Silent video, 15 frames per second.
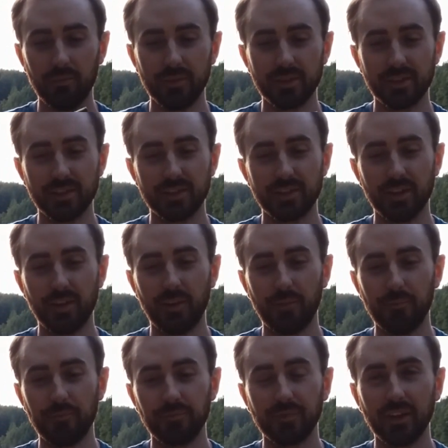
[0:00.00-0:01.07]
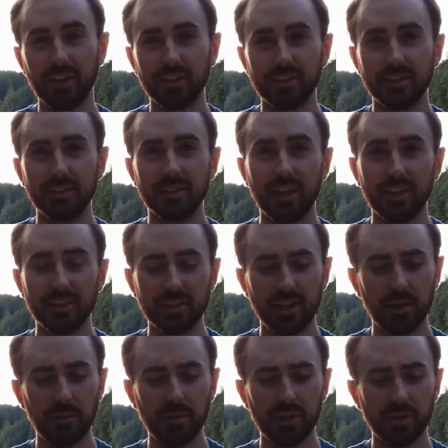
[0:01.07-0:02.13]
This is a 10
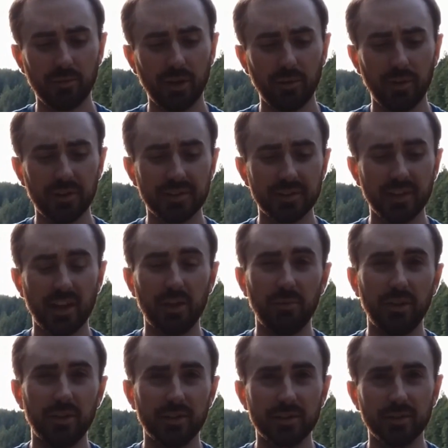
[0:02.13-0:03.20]
centimeter by 1 centimeter,